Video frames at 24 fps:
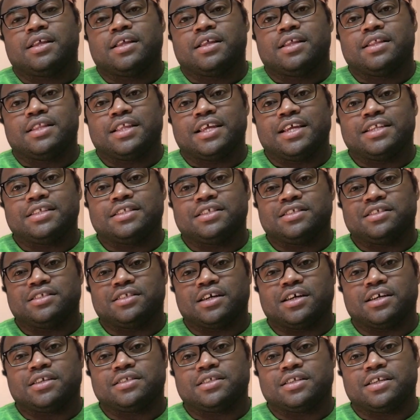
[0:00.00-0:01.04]
they
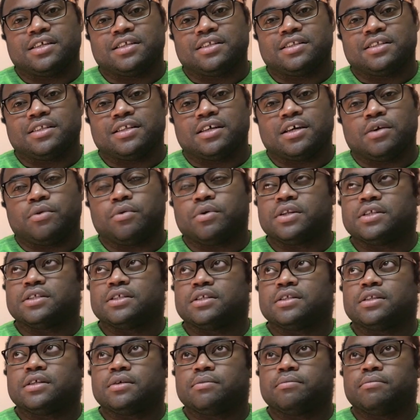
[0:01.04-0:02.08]
deducted, a
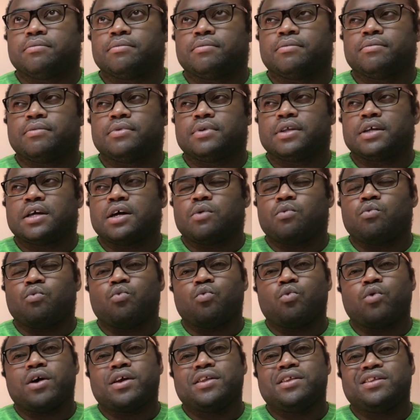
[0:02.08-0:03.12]

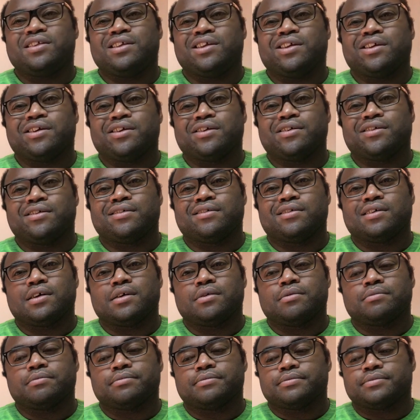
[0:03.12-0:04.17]
1 year,
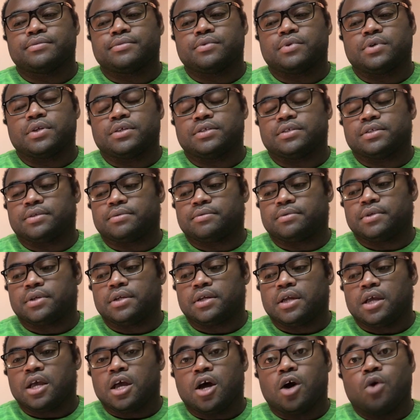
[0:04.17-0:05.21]

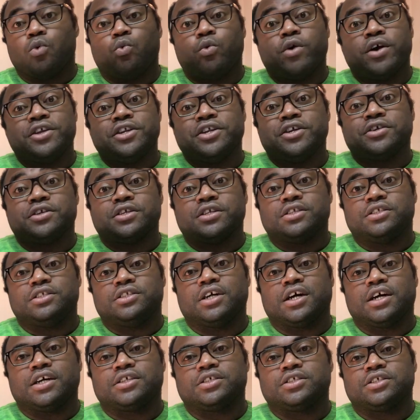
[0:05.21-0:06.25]
a 1 year
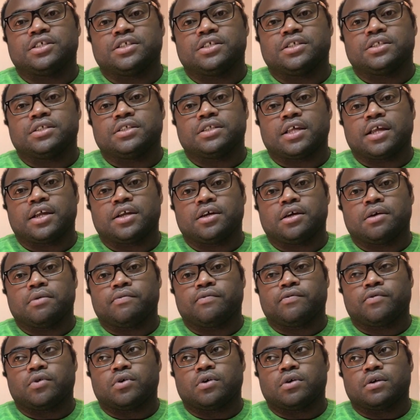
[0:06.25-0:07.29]
deduction, like
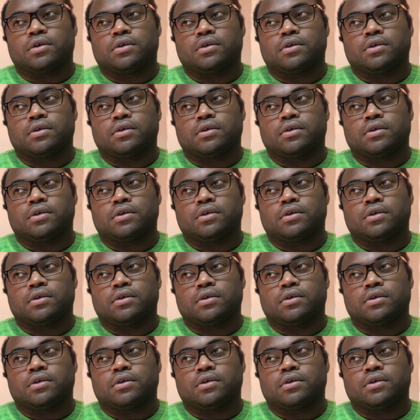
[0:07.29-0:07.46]
for,